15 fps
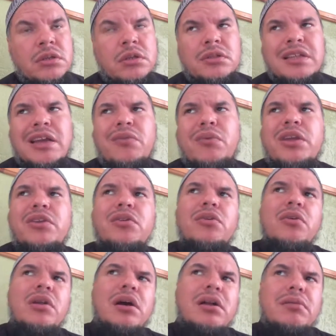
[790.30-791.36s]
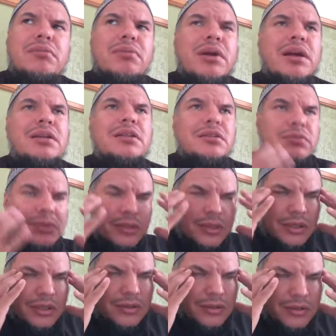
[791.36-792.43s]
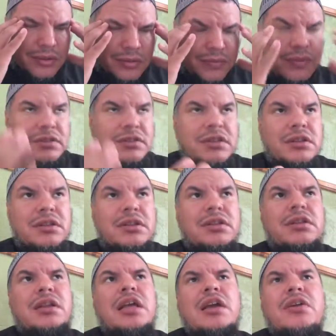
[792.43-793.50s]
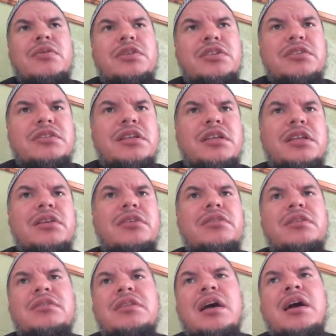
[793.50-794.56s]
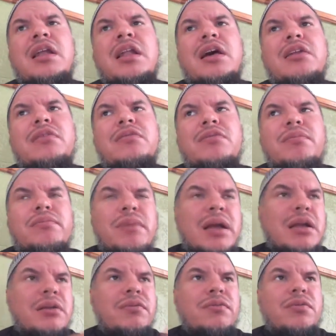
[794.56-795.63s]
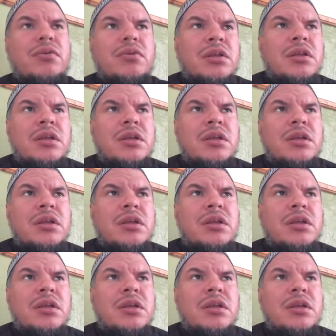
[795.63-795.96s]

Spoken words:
That way you learn how to practice with ease and facility. The language is clear. There's not a lot of back and forth.